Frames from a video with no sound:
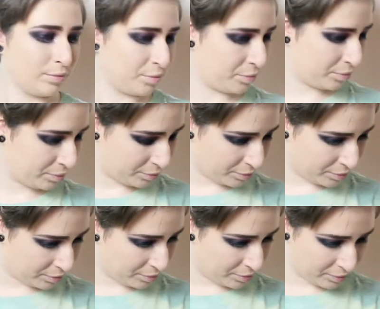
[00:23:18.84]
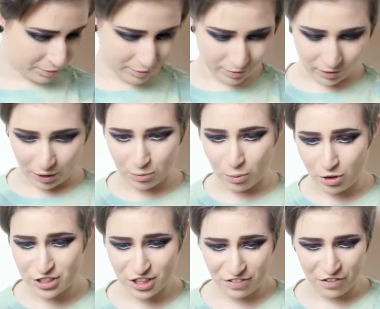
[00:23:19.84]
Now let's get to the fun part.
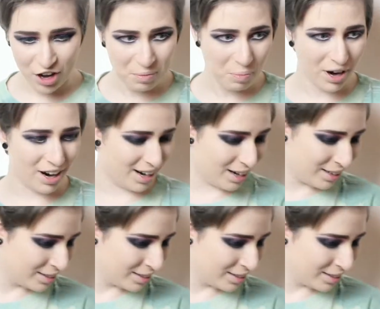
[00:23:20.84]
What's the fun part?